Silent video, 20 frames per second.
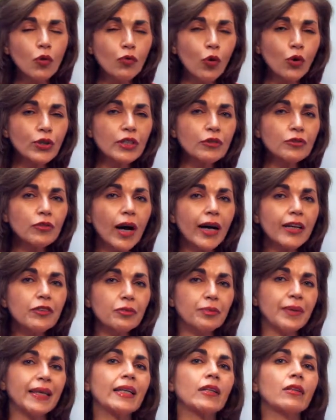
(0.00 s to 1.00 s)
45
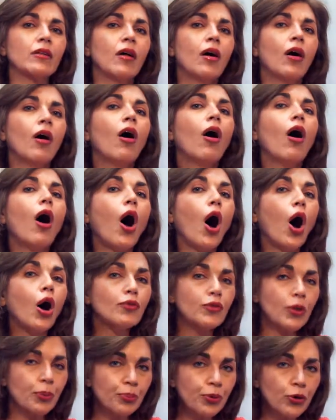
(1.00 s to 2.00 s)
ml
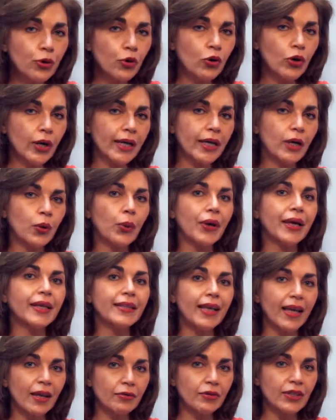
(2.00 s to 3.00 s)
of the pure liquid
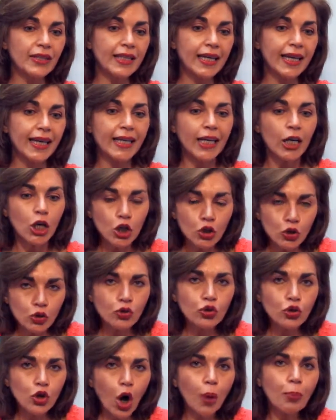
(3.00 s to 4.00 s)
every day to
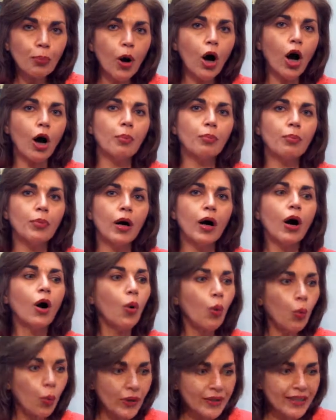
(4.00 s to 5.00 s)
top up
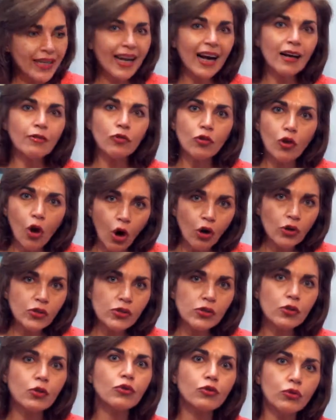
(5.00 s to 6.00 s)
what they have
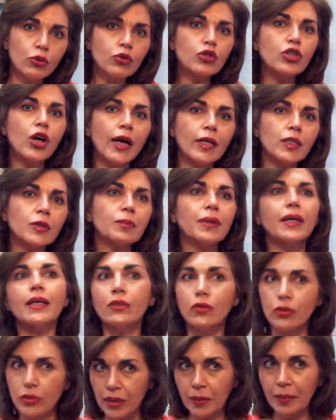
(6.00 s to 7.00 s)
lost through
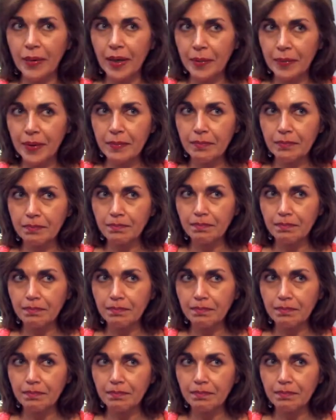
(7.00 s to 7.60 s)
childbirth to the baby.